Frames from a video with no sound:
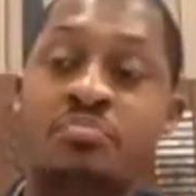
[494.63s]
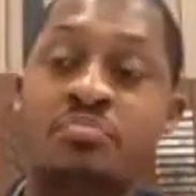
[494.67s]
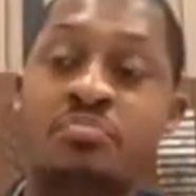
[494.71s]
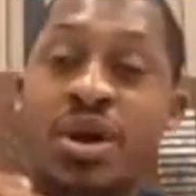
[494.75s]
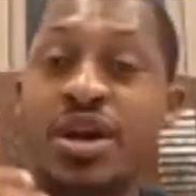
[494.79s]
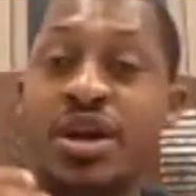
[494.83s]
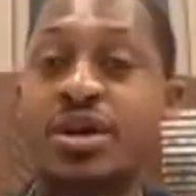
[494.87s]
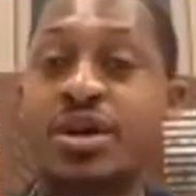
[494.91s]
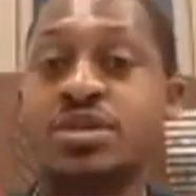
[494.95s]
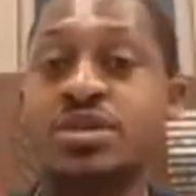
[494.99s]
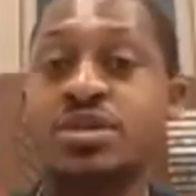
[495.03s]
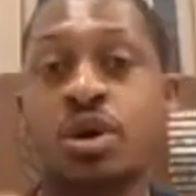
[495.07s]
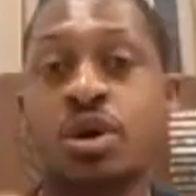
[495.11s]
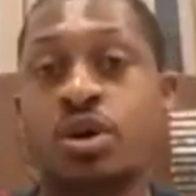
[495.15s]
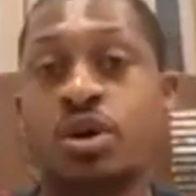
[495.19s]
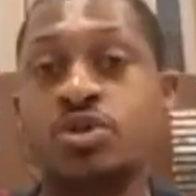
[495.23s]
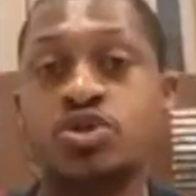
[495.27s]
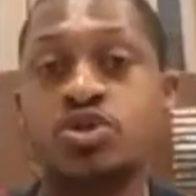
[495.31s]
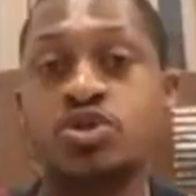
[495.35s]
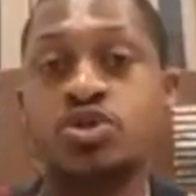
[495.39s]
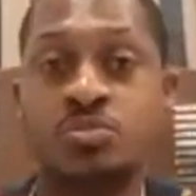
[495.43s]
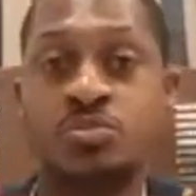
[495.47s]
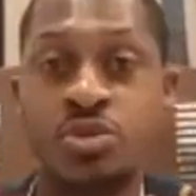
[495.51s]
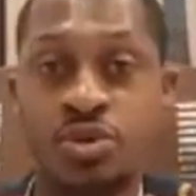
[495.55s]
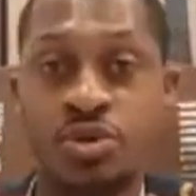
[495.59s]
biggest
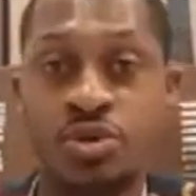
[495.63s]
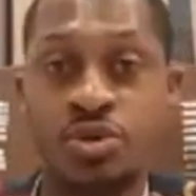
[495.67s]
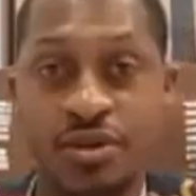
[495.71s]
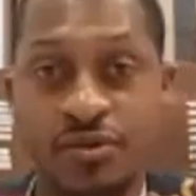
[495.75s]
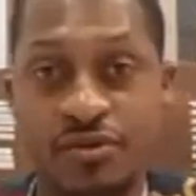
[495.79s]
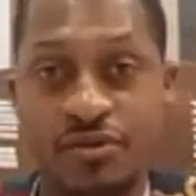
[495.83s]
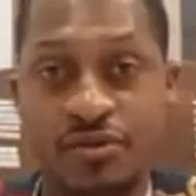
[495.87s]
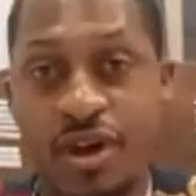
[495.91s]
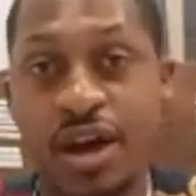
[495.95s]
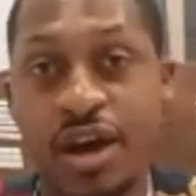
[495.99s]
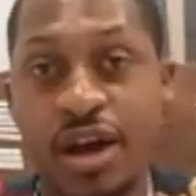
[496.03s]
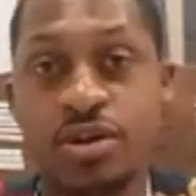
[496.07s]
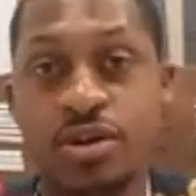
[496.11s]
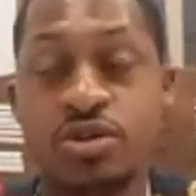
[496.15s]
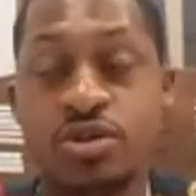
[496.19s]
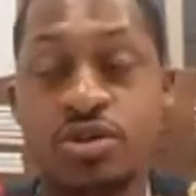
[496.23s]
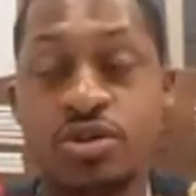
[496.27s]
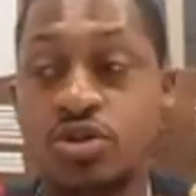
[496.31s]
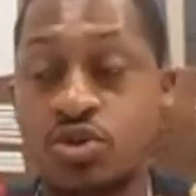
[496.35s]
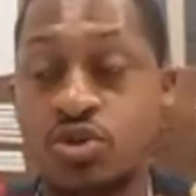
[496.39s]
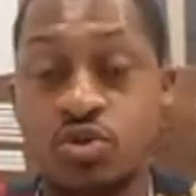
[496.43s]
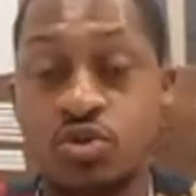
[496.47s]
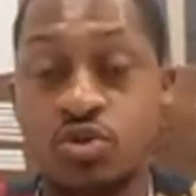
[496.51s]
contributing factors